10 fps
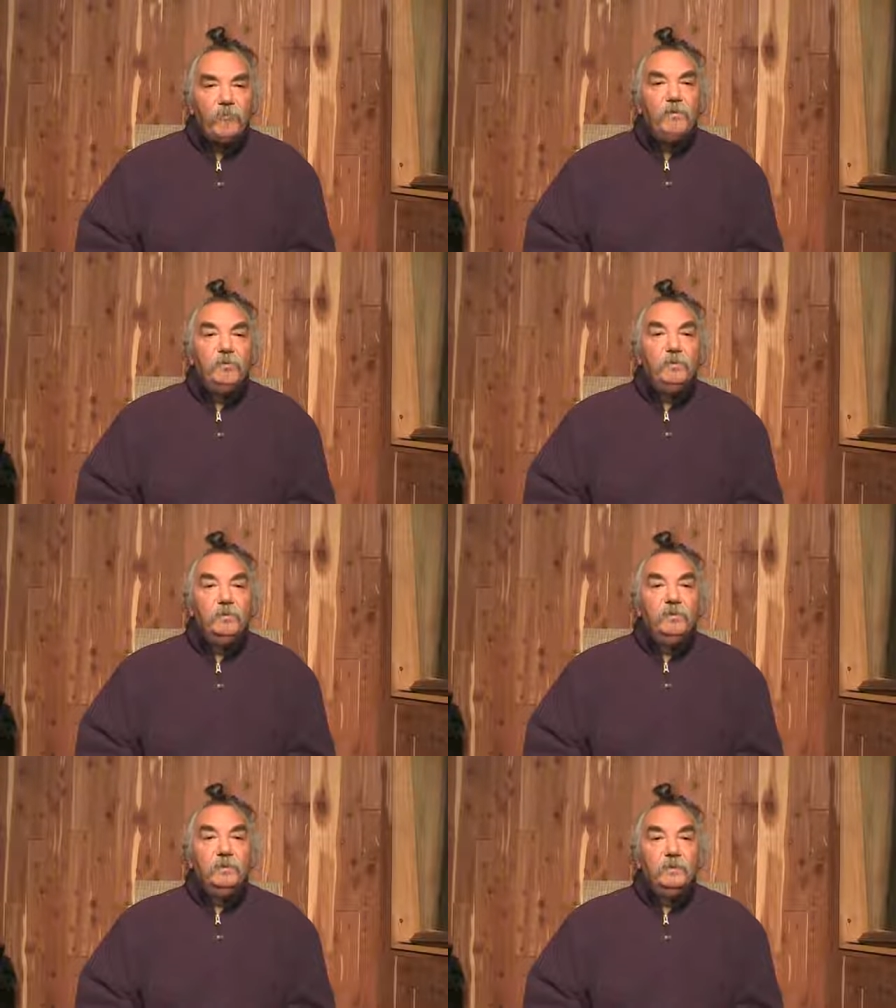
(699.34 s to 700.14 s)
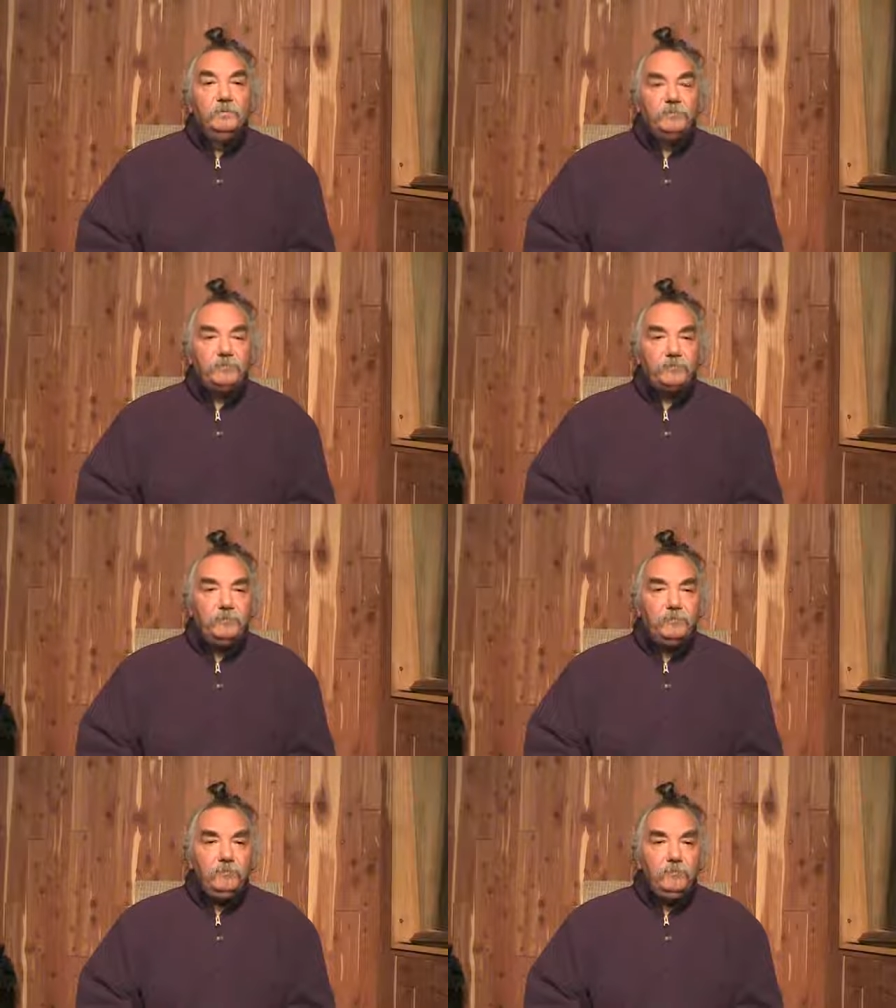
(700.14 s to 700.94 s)
Free breathing,
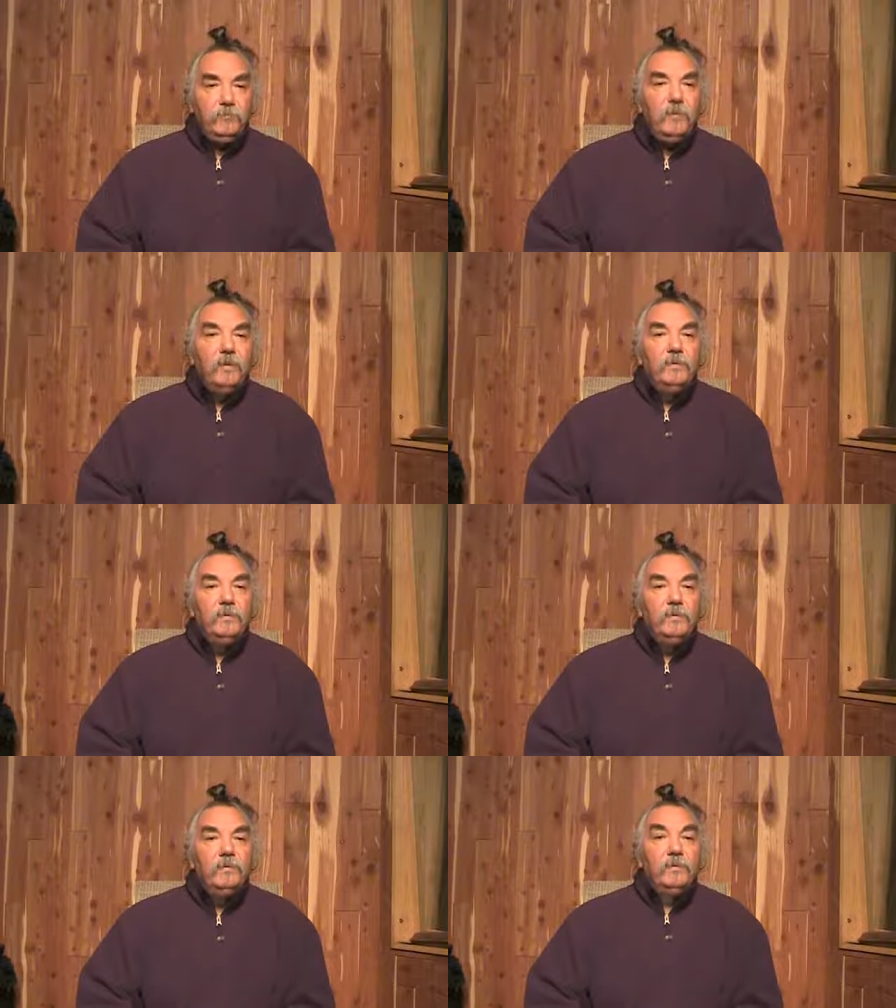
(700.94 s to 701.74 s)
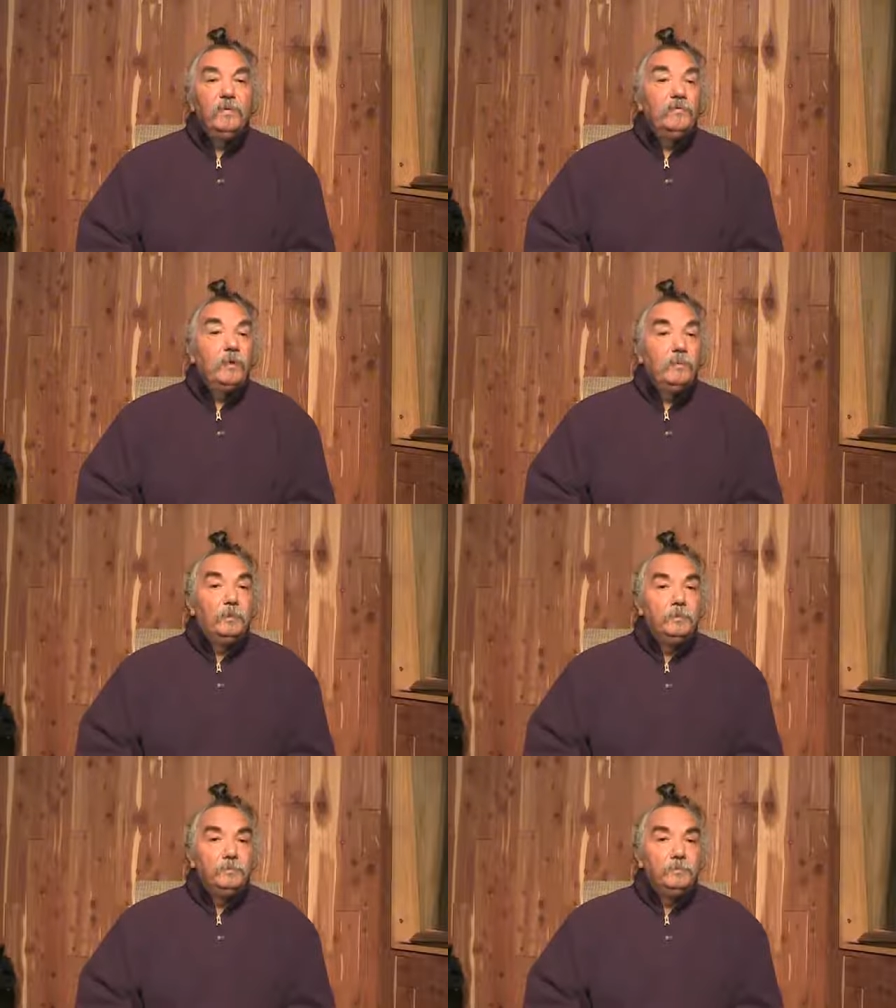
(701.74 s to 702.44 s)
free of karma. Mm-hmm.